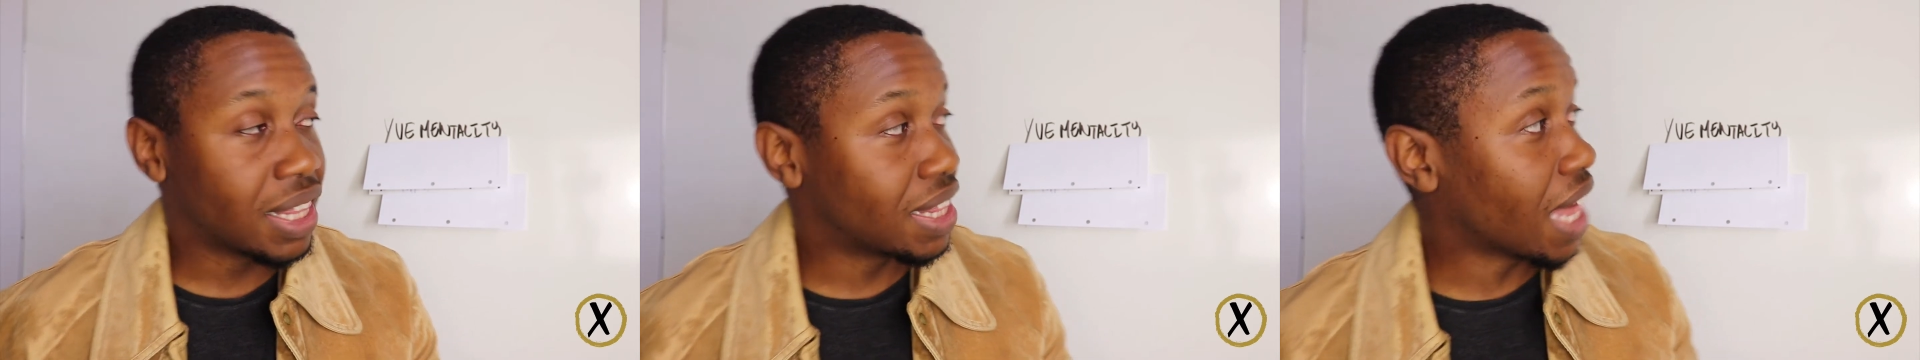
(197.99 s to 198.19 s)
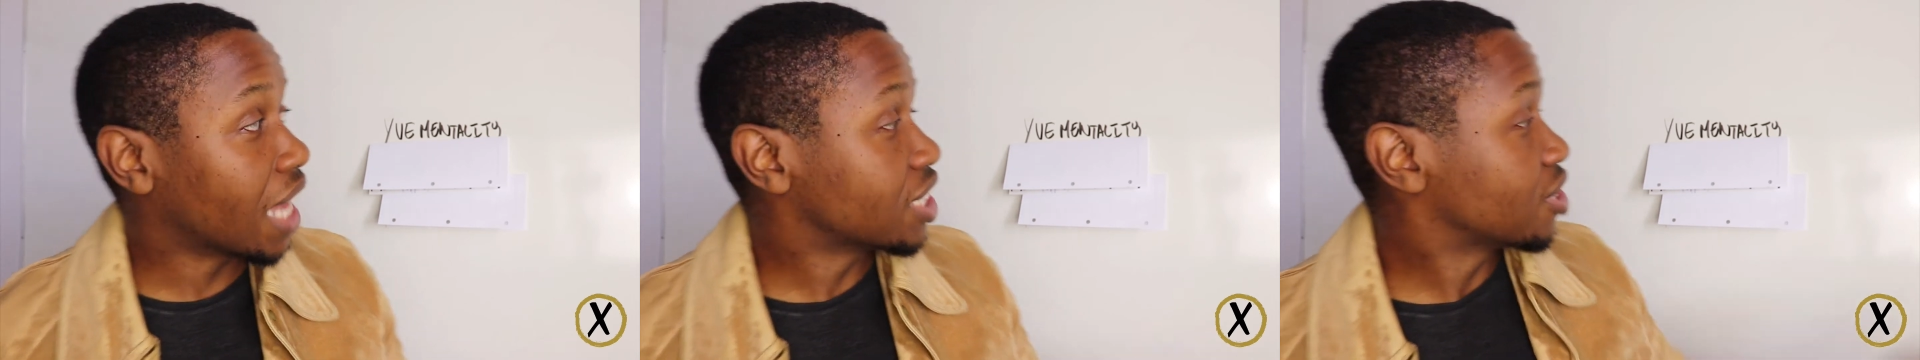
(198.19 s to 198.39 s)

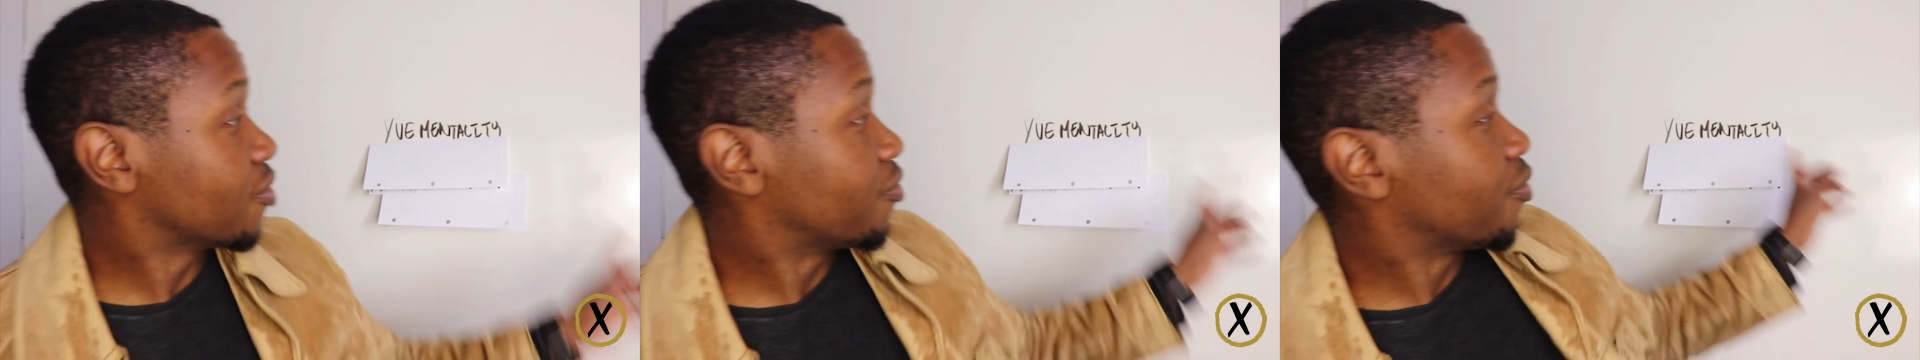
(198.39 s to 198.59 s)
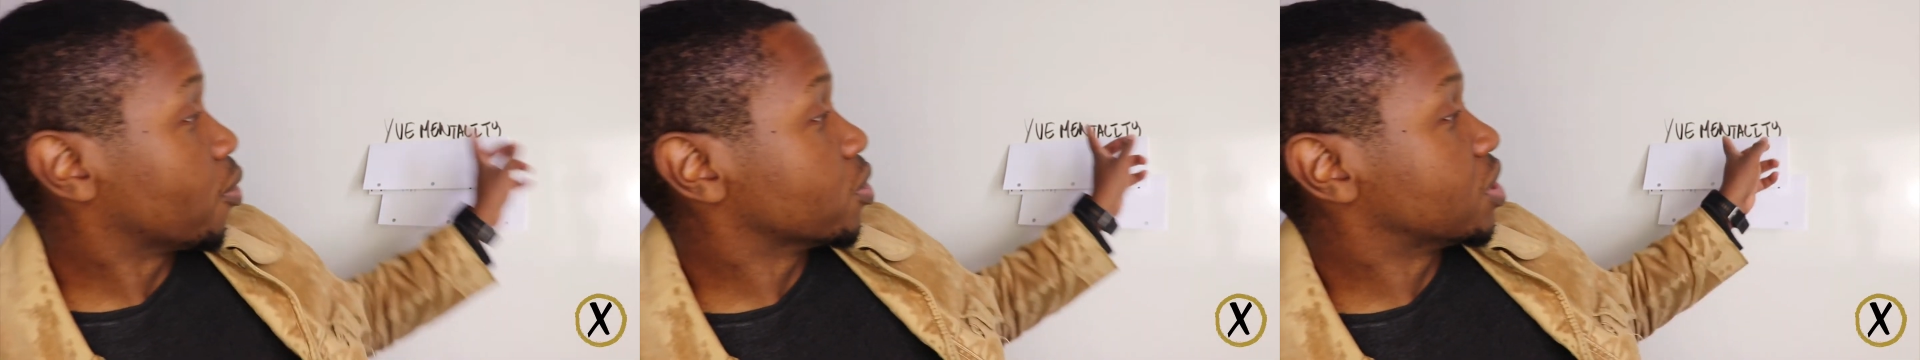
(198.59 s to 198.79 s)
That's the
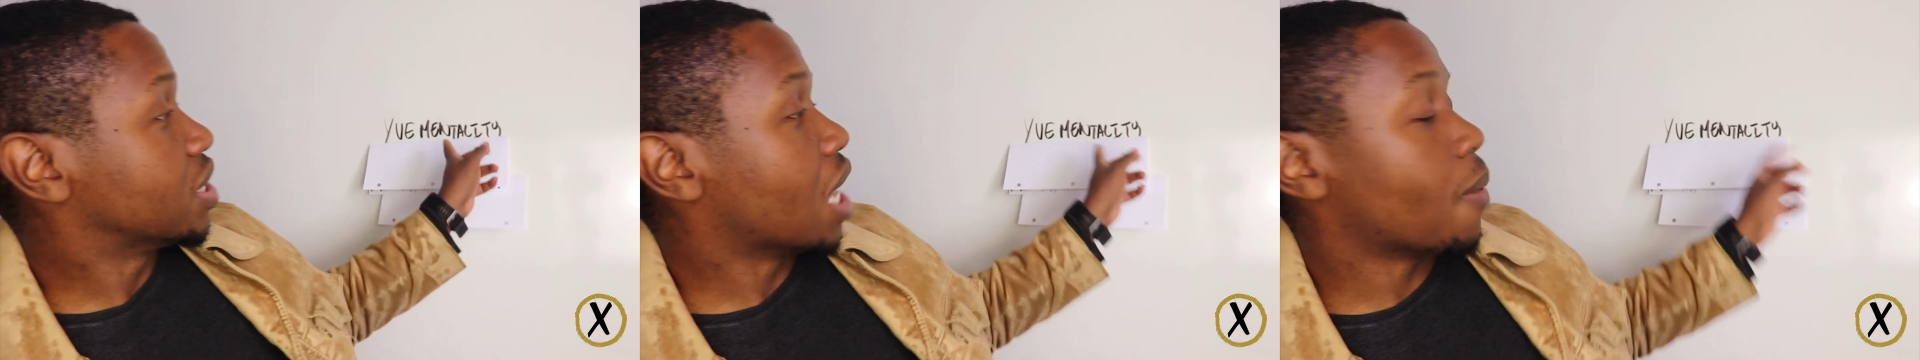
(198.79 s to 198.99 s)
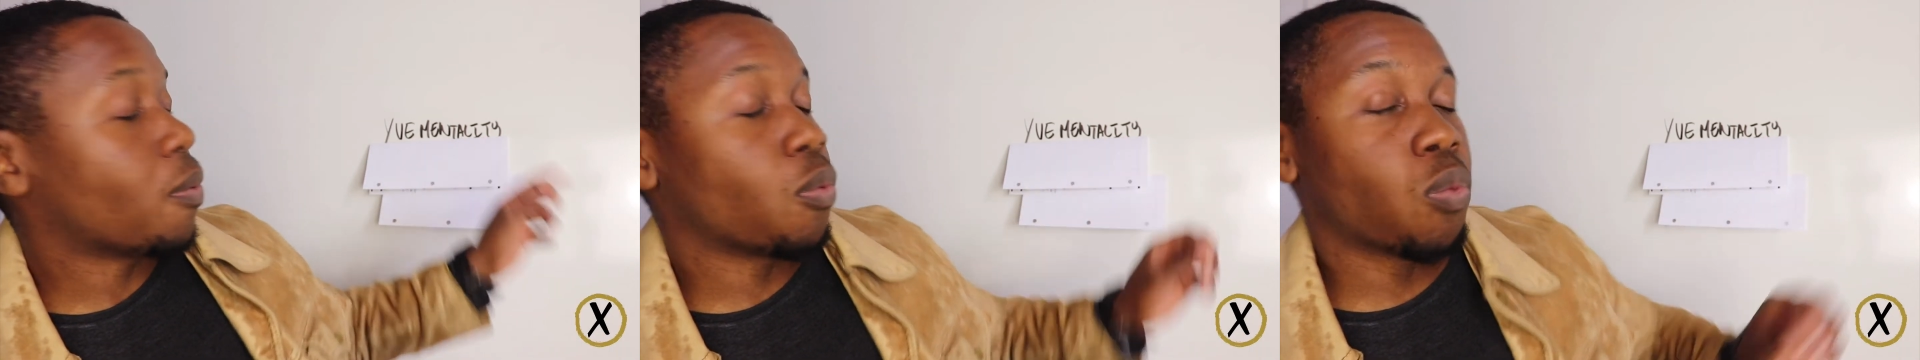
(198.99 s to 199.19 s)
first
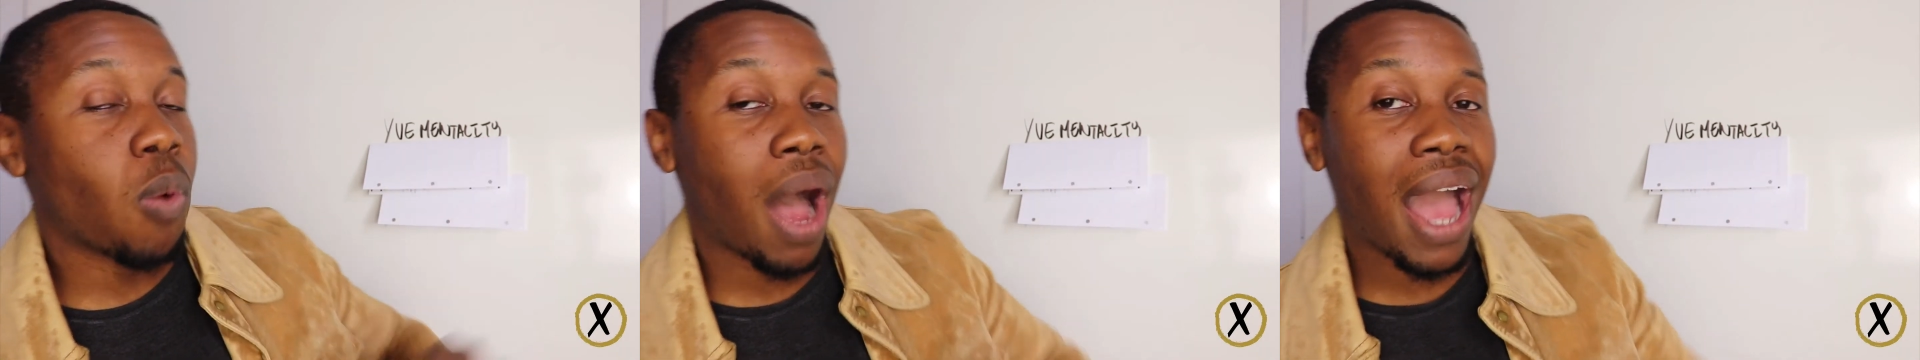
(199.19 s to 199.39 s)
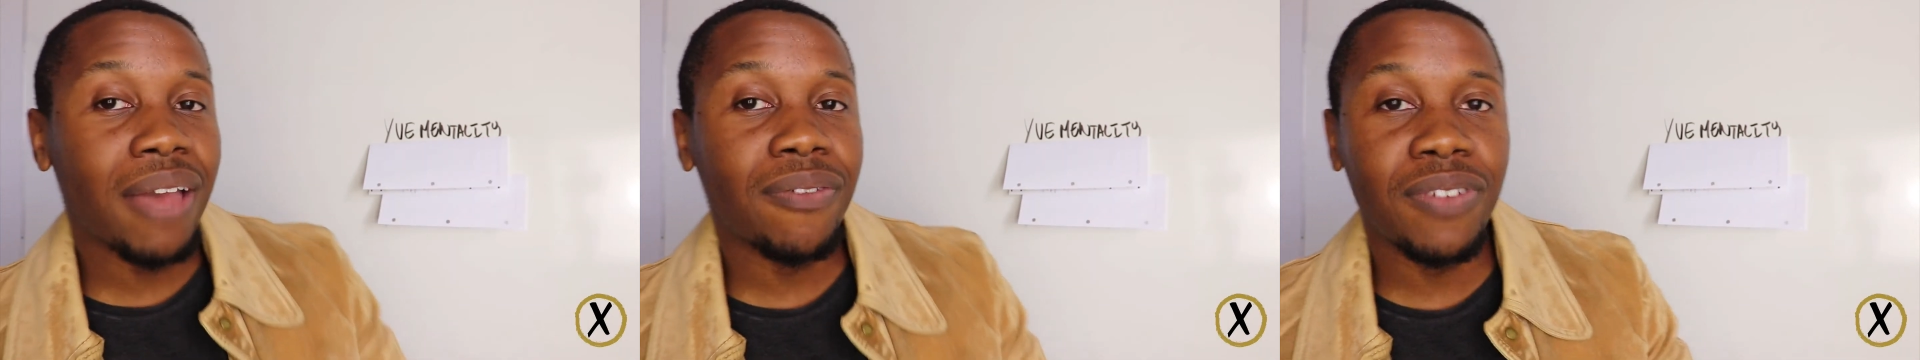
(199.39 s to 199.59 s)
step.
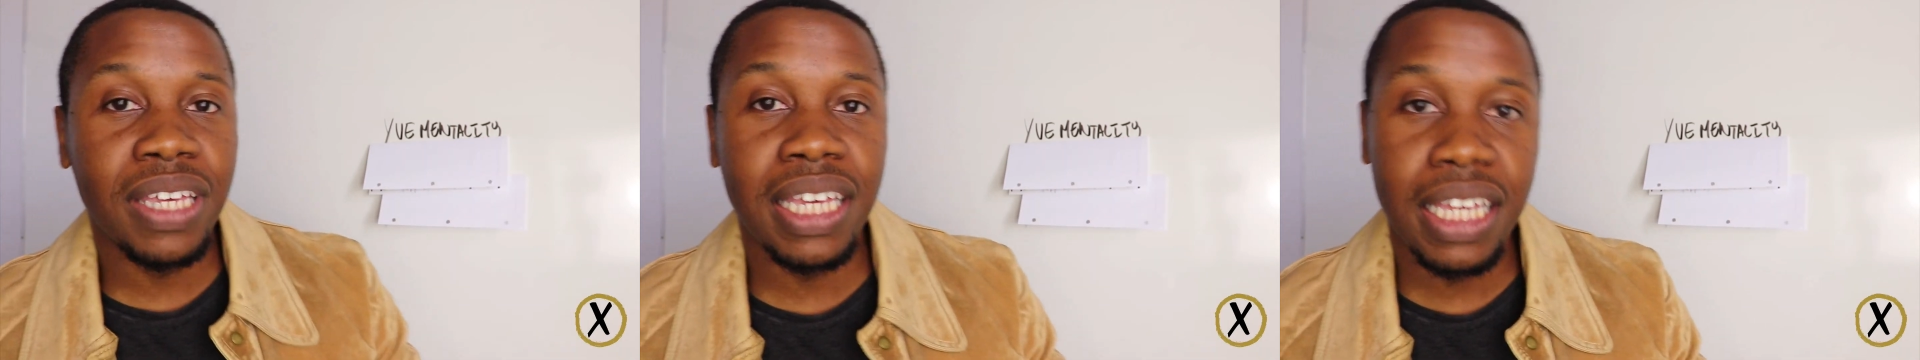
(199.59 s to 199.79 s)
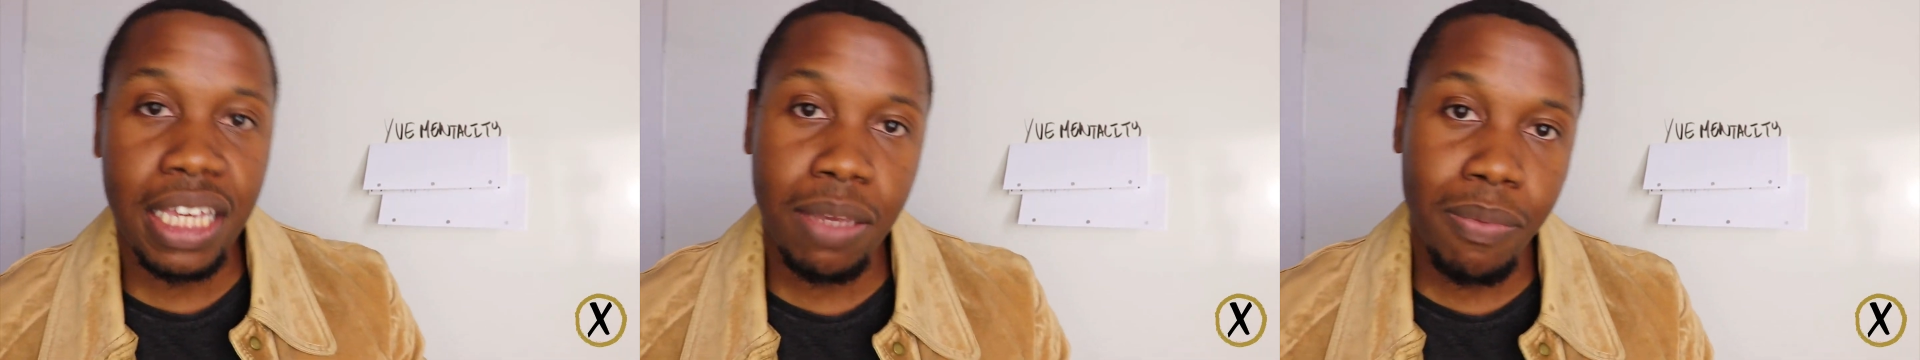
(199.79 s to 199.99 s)

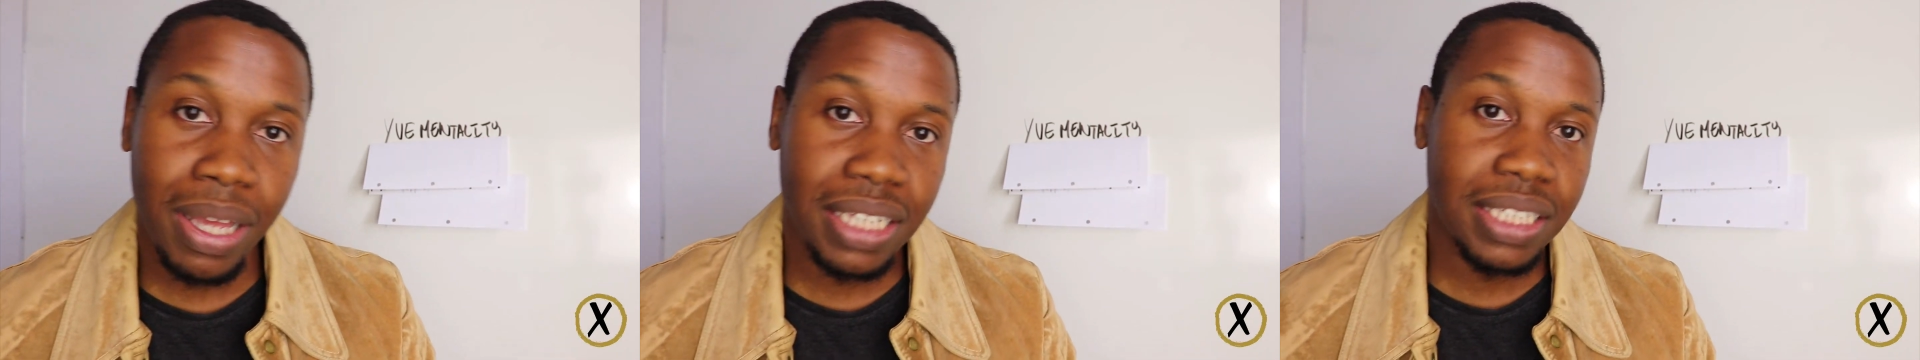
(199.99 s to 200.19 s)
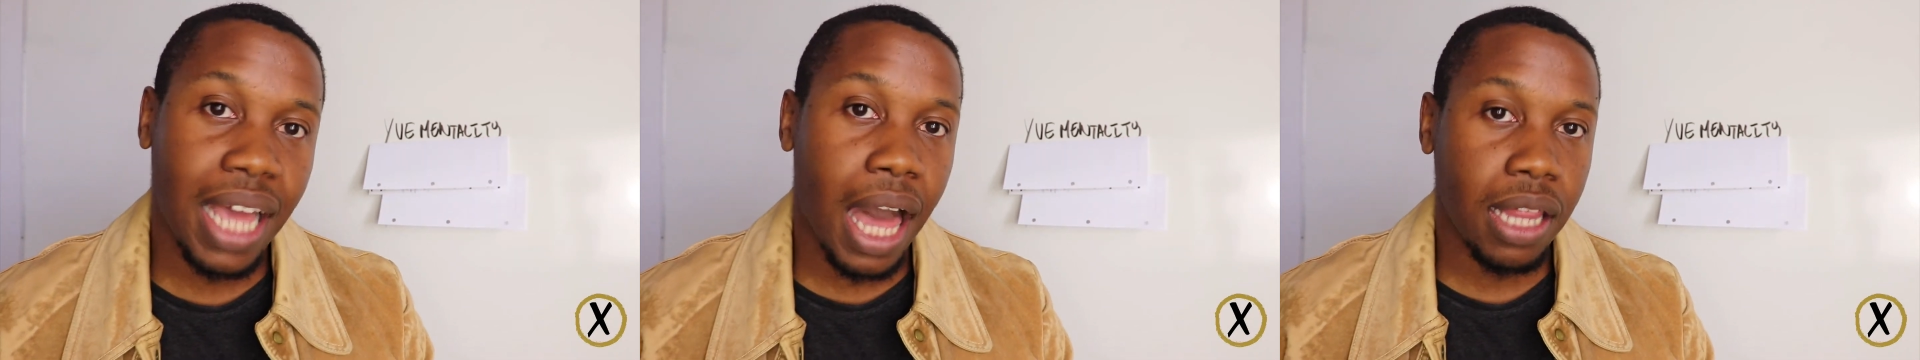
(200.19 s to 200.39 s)
YVE
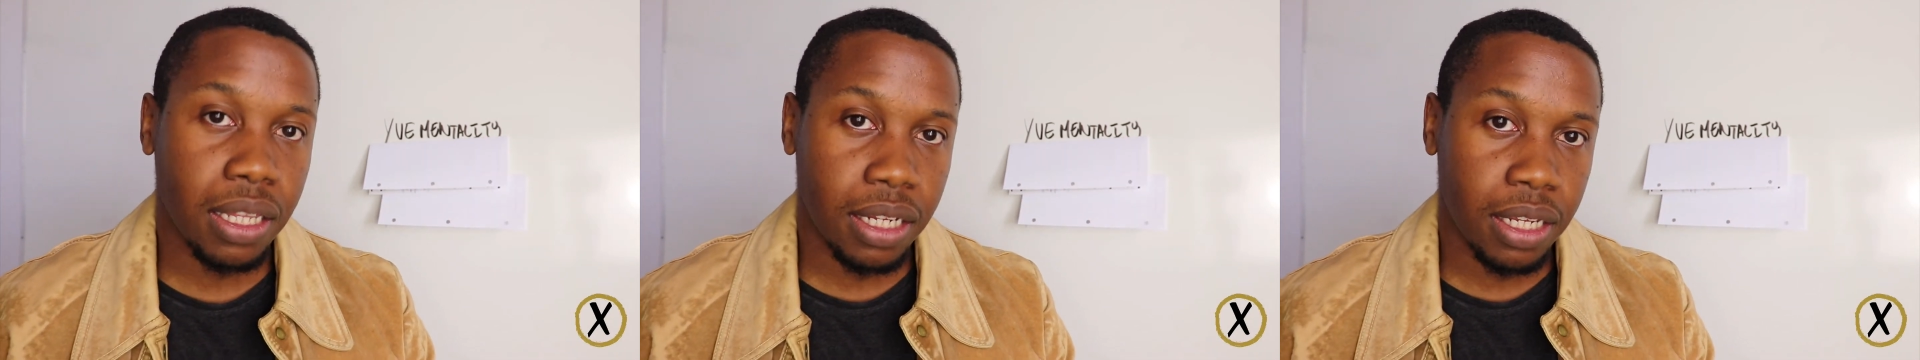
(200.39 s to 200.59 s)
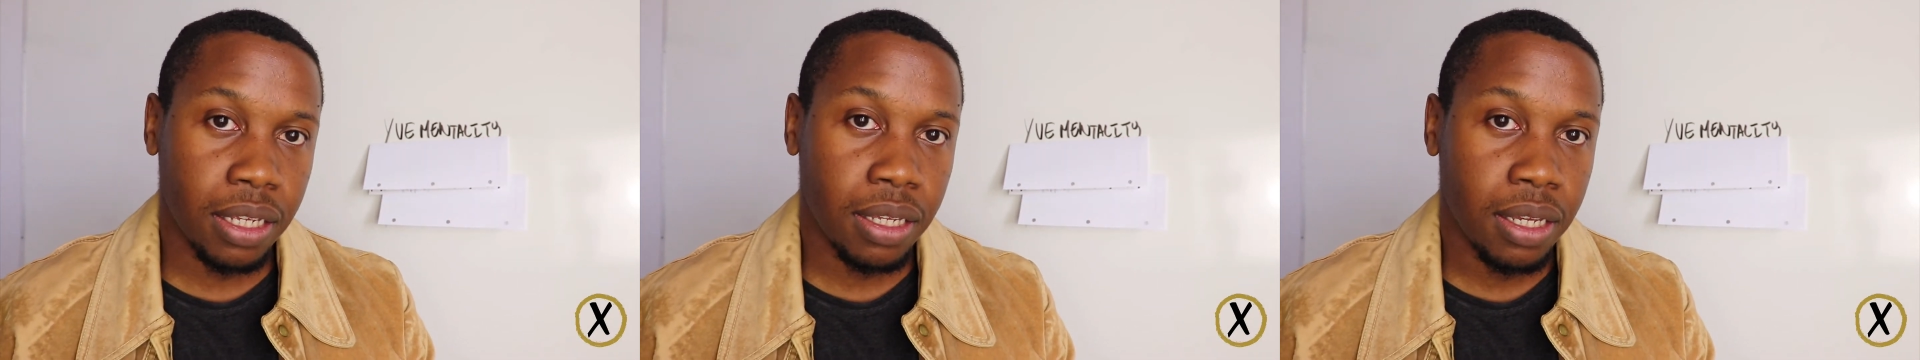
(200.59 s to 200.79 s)

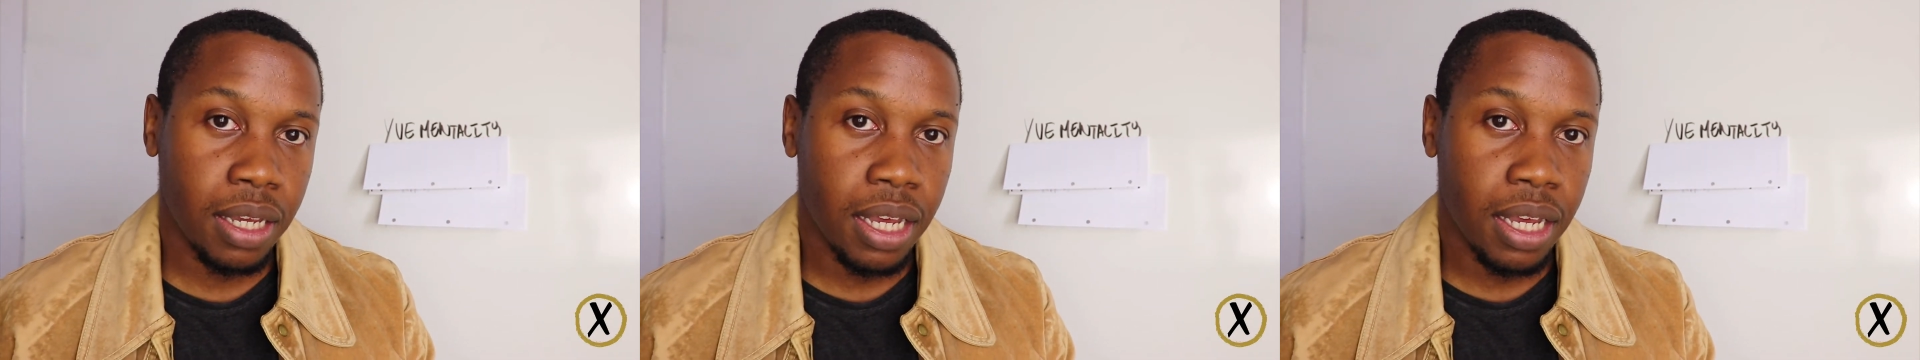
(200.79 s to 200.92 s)
mentality.